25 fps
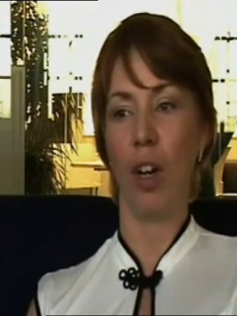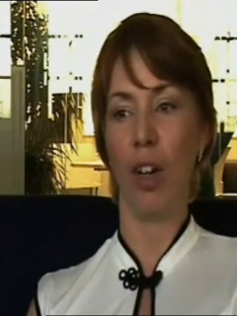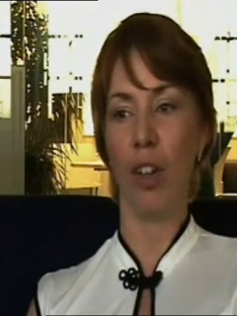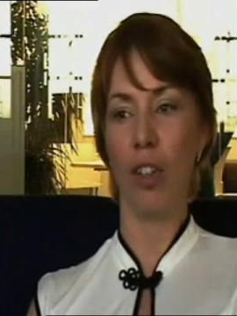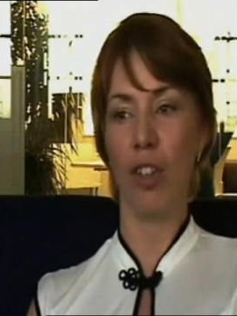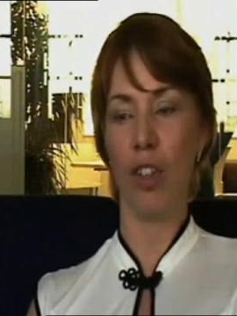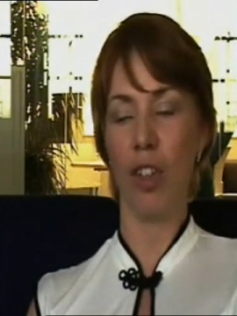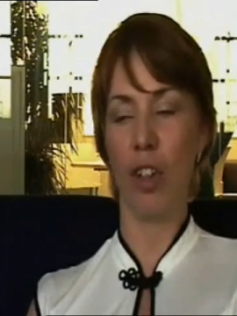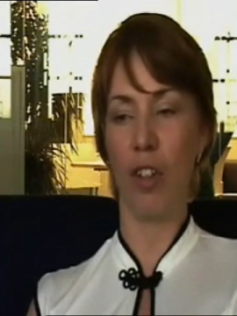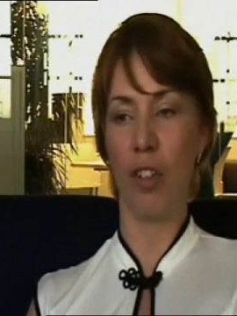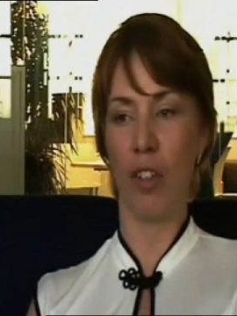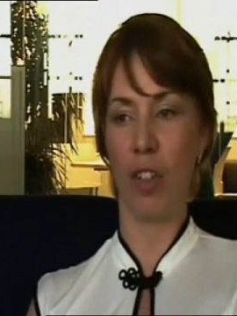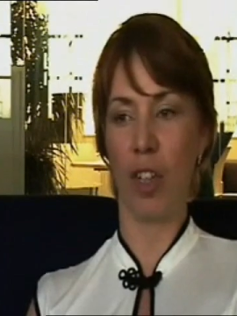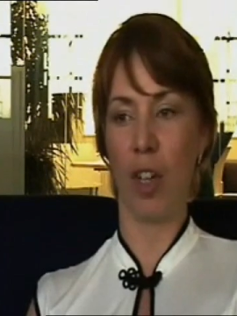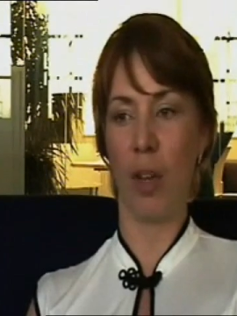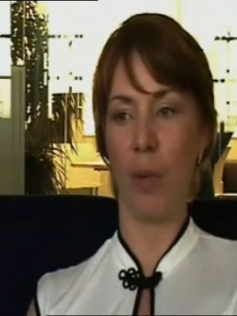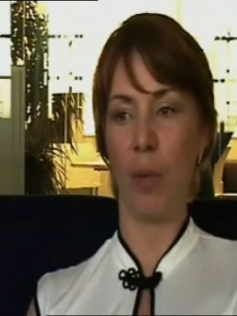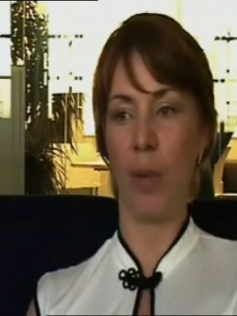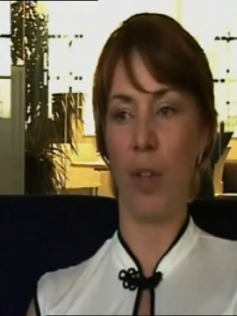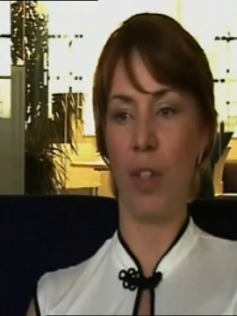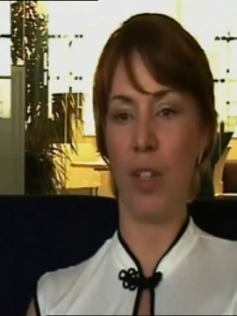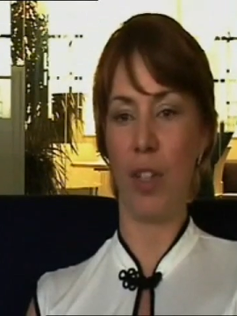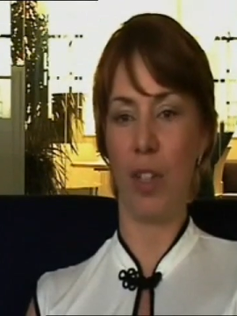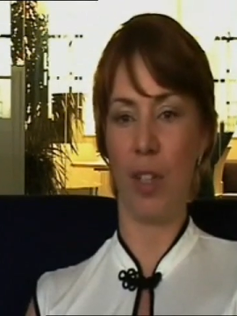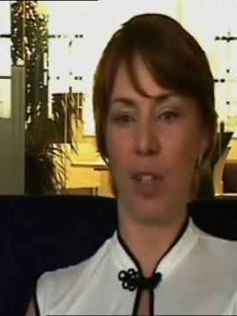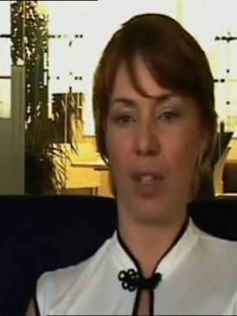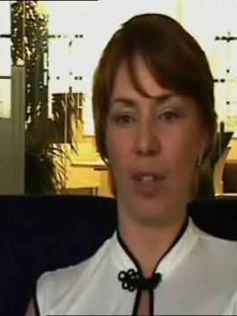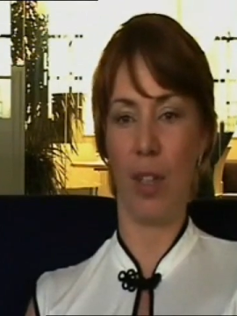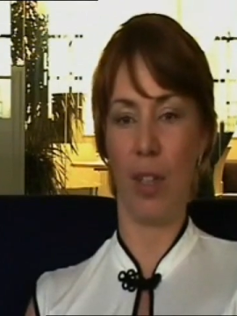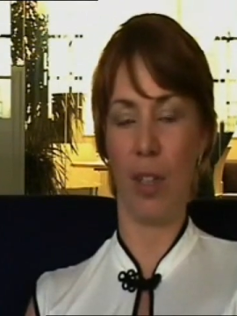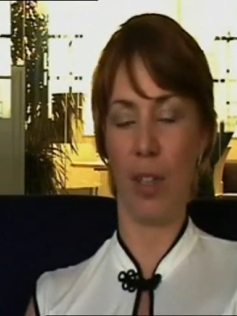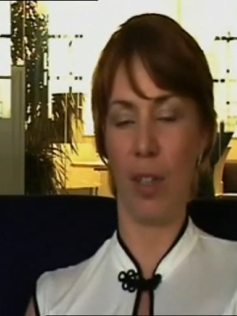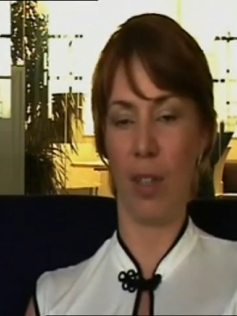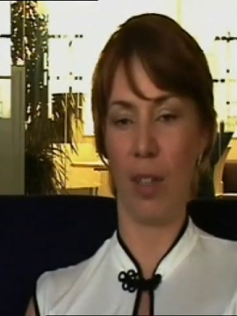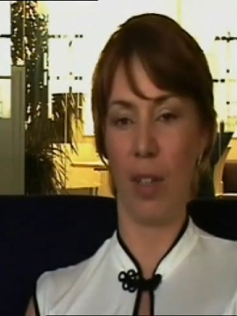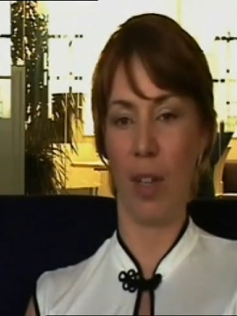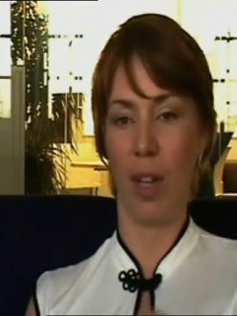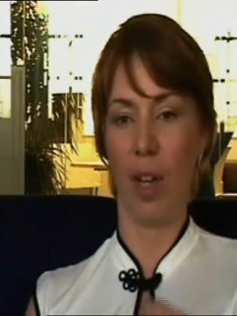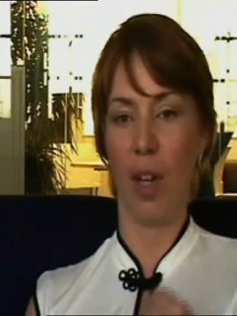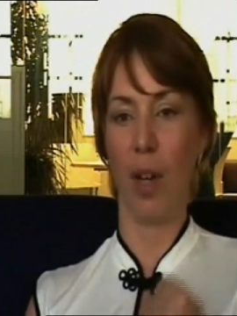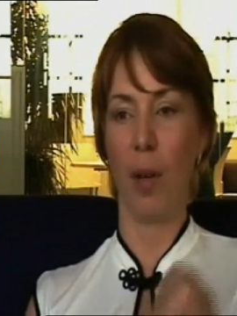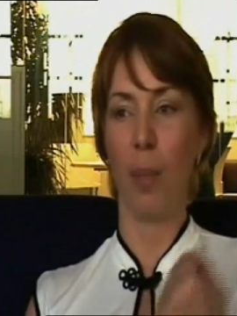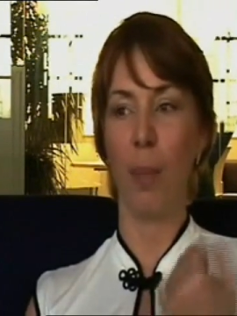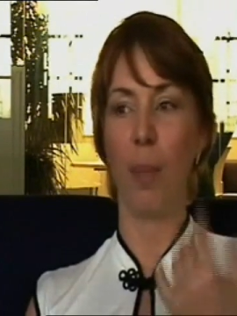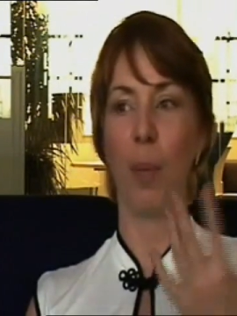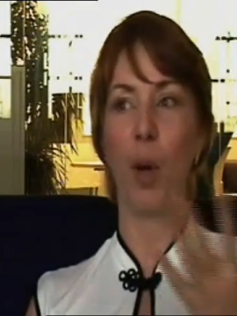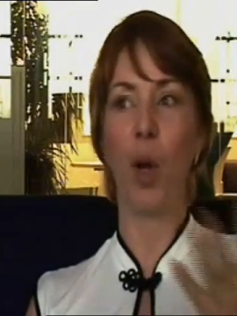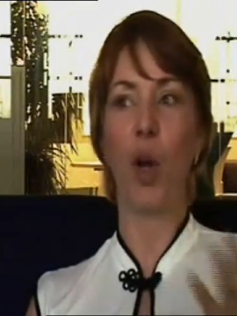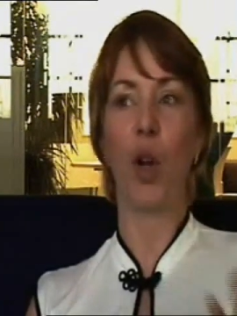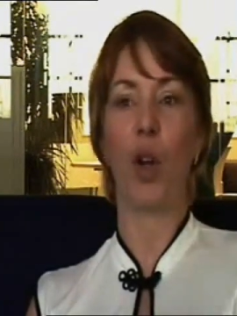are just going to
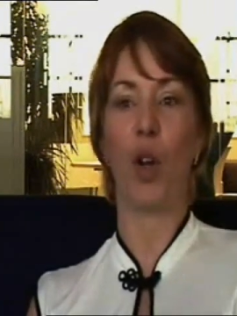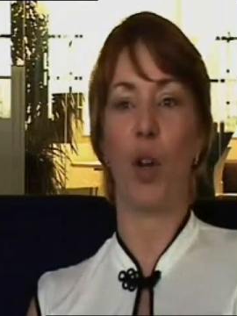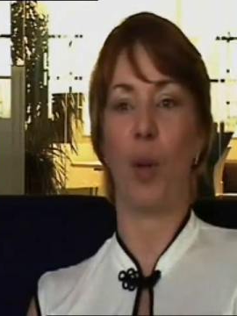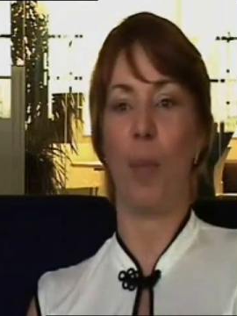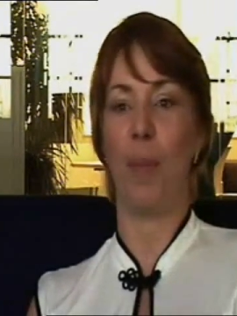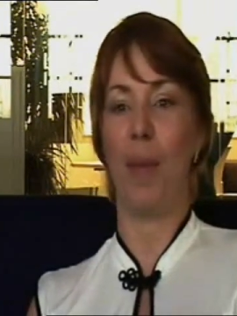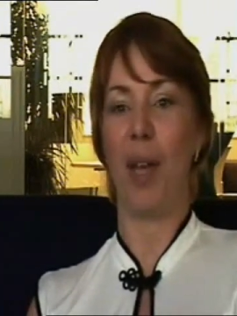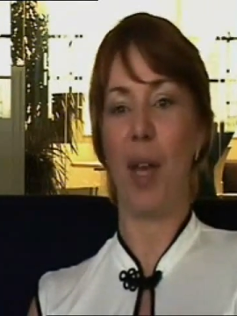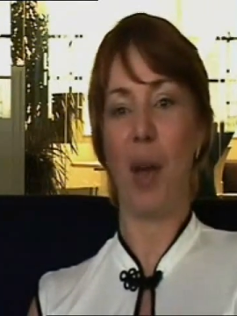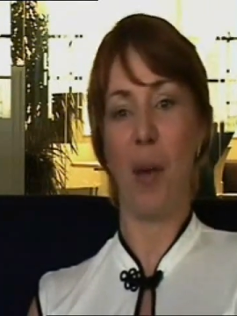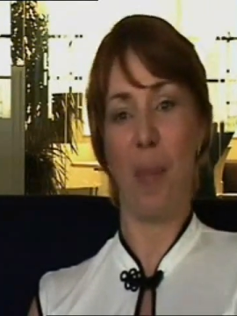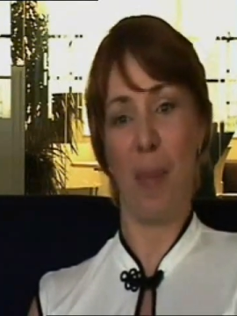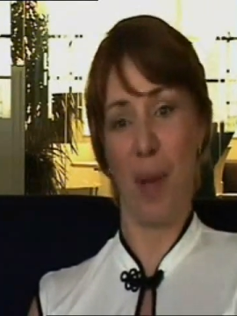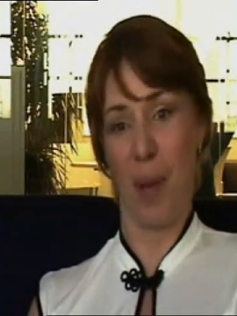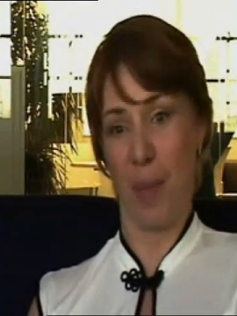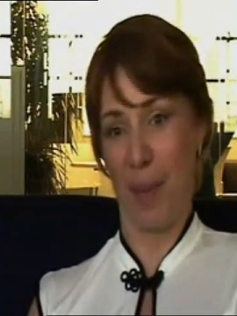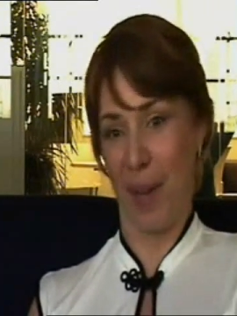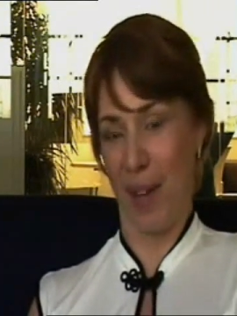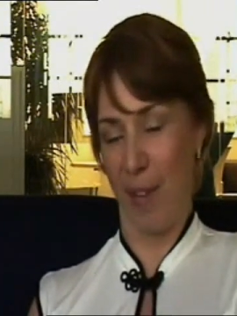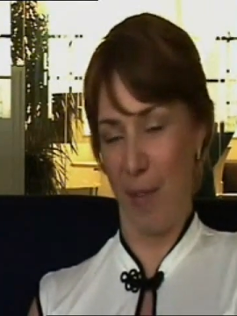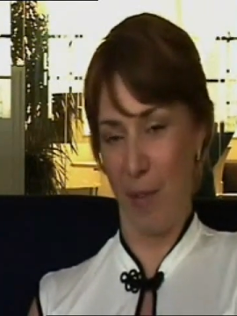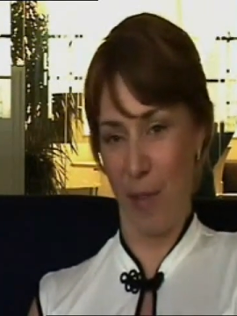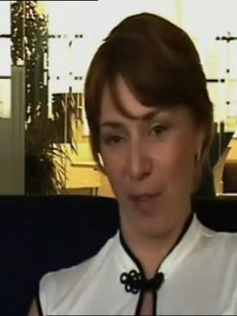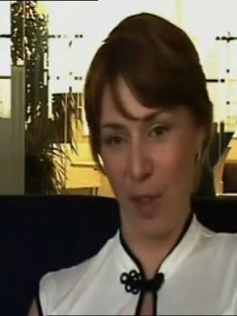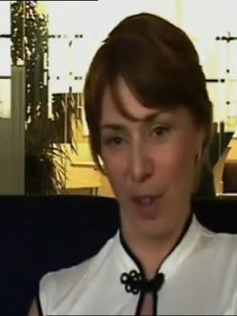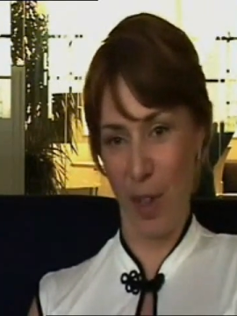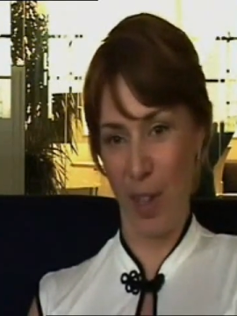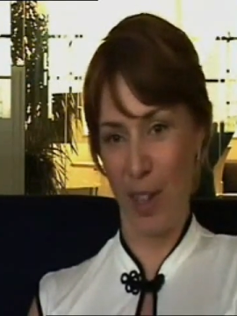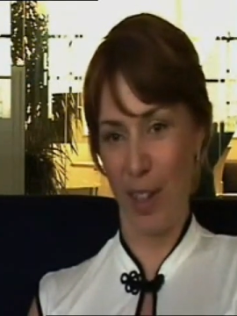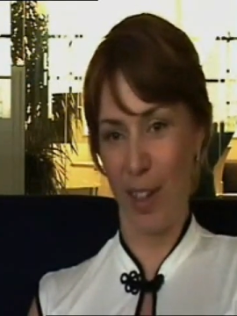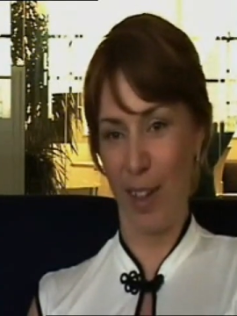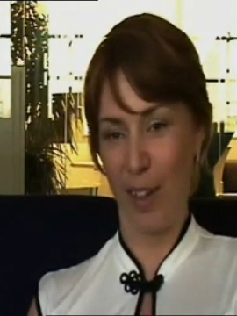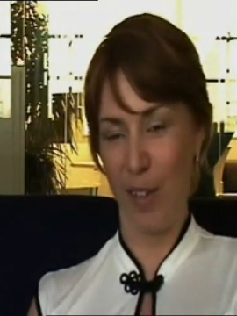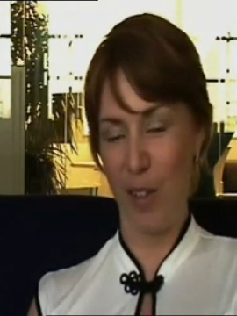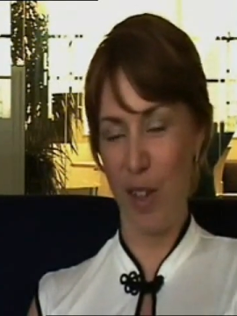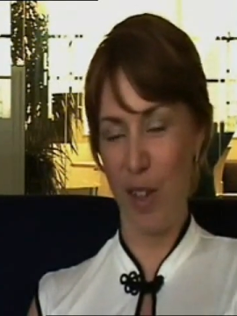perk me up a bit for the